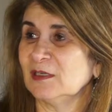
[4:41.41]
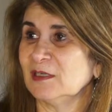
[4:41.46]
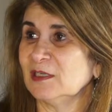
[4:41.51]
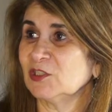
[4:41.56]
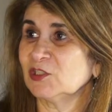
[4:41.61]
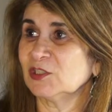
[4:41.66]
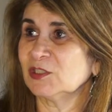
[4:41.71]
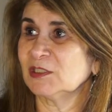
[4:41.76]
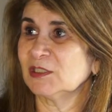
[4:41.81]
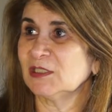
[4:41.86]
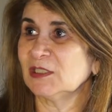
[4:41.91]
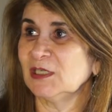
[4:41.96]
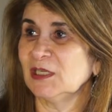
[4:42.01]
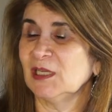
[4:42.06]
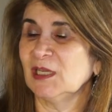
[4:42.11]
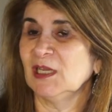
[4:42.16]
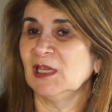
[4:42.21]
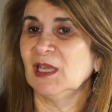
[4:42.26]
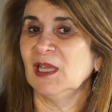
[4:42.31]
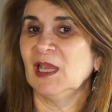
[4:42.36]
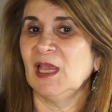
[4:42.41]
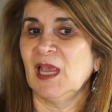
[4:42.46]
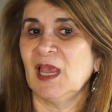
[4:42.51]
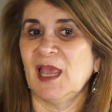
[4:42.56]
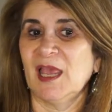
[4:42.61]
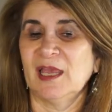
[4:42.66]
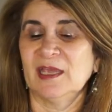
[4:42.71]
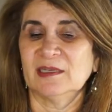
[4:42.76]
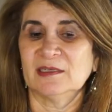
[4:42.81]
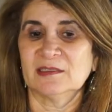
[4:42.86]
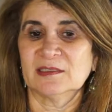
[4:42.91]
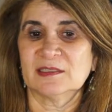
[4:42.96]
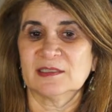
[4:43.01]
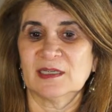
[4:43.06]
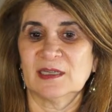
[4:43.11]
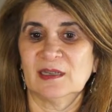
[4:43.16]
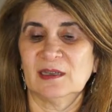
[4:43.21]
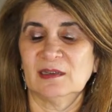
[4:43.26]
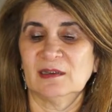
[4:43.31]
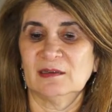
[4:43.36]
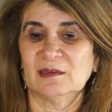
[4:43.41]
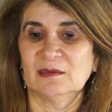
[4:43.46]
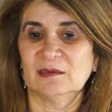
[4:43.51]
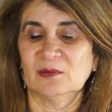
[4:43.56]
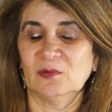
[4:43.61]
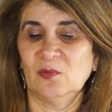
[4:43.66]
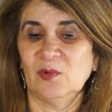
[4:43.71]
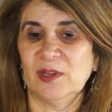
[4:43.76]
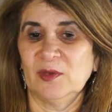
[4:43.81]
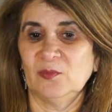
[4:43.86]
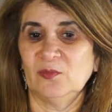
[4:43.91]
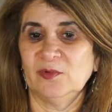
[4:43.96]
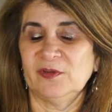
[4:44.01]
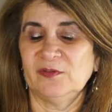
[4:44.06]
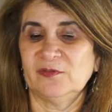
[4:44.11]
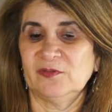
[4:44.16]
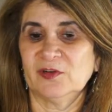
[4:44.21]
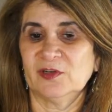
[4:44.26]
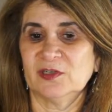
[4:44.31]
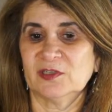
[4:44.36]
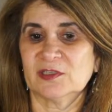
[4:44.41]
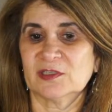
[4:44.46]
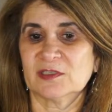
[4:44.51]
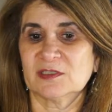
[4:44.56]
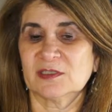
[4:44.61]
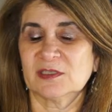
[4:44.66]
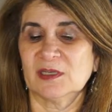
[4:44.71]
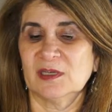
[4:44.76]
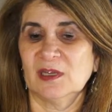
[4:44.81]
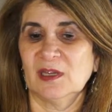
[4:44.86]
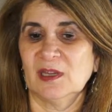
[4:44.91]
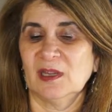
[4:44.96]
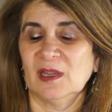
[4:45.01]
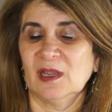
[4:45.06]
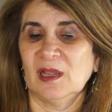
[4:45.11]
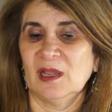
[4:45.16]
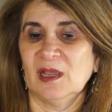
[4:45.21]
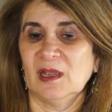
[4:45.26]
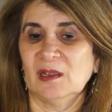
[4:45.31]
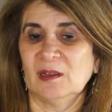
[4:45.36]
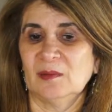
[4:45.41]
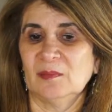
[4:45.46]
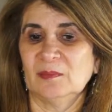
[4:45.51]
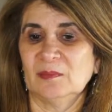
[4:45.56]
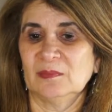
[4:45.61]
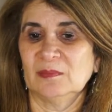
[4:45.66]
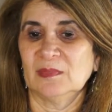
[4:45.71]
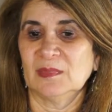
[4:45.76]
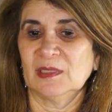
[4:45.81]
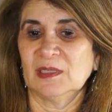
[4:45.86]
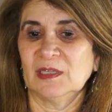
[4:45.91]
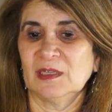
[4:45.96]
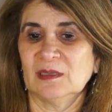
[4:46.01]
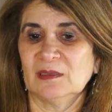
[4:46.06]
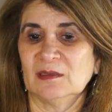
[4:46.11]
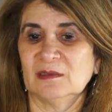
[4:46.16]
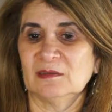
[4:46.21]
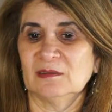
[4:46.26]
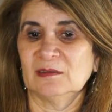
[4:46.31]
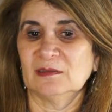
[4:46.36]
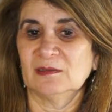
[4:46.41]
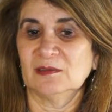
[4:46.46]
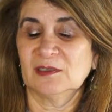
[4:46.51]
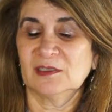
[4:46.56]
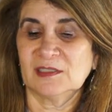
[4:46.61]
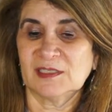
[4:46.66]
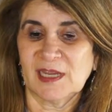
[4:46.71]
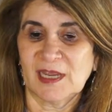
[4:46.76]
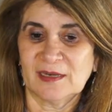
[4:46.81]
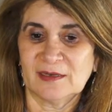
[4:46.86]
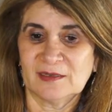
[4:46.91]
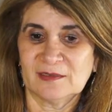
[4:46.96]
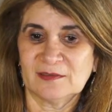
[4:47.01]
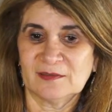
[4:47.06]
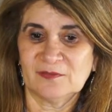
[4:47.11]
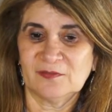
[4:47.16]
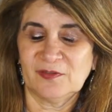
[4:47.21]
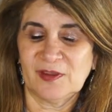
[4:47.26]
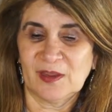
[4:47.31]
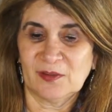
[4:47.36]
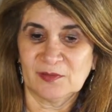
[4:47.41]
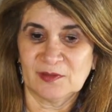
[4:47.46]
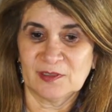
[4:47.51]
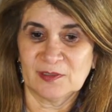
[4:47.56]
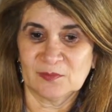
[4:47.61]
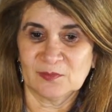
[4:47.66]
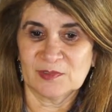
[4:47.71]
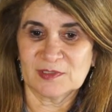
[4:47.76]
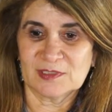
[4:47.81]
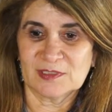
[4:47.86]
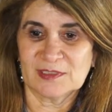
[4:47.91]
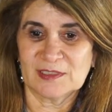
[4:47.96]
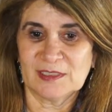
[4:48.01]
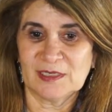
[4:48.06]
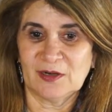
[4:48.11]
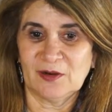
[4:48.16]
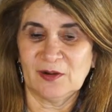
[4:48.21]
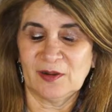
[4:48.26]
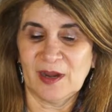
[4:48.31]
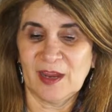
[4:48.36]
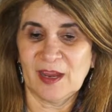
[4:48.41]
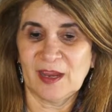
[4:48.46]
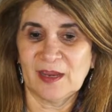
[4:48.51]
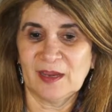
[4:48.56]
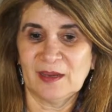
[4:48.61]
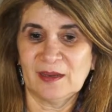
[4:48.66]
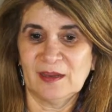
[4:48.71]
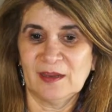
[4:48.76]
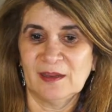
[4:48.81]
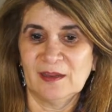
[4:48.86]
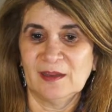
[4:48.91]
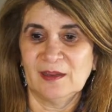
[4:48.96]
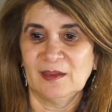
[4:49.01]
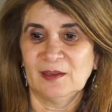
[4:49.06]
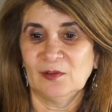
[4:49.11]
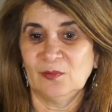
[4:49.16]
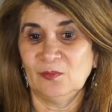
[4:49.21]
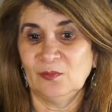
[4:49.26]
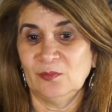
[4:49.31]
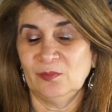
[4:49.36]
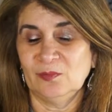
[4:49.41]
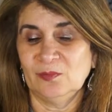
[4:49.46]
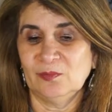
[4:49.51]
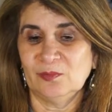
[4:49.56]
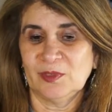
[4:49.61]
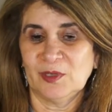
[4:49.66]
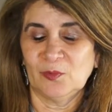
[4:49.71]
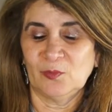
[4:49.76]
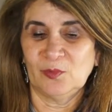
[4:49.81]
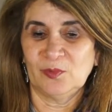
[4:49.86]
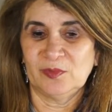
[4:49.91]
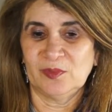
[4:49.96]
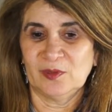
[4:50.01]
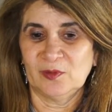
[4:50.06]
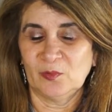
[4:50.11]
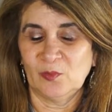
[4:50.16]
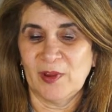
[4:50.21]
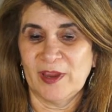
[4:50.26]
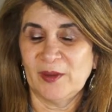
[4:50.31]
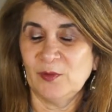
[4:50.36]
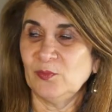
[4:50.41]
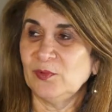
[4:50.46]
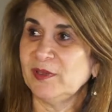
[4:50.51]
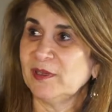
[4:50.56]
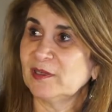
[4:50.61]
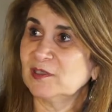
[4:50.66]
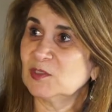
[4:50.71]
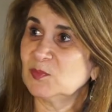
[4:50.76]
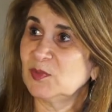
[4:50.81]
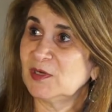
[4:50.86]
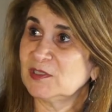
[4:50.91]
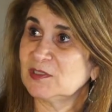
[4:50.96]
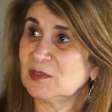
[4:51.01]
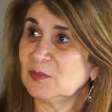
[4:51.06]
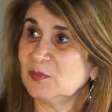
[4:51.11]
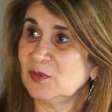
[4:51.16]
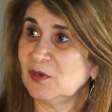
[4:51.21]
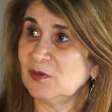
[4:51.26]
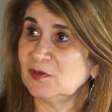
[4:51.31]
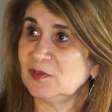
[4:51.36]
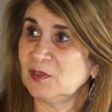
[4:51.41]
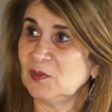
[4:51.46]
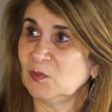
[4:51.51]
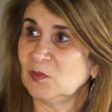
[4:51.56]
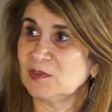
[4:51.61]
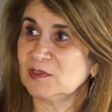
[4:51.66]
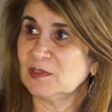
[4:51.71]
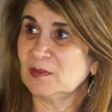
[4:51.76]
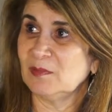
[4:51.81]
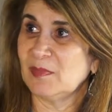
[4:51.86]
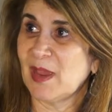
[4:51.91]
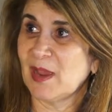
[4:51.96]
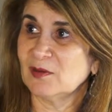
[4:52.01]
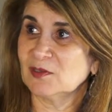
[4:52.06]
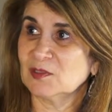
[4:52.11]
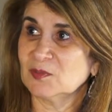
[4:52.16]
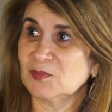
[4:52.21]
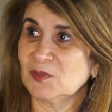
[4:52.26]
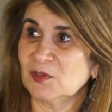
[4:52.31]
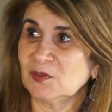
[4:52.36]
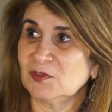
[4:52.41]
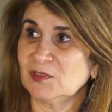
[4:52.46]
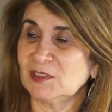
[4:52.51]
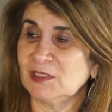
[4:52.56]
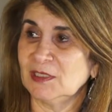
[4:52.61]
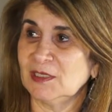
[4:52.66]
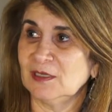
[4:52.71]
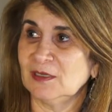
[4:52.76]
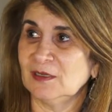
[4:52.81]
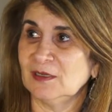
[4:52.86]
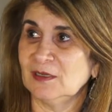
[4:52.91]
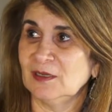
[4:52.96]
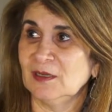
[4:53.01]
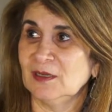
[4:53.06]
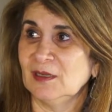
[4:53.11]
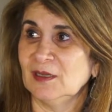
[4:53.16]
initially, and uh, when we first um, uh, looked at it and found that it was a tRNA, you know, the way we expressed the protein was a mouse protein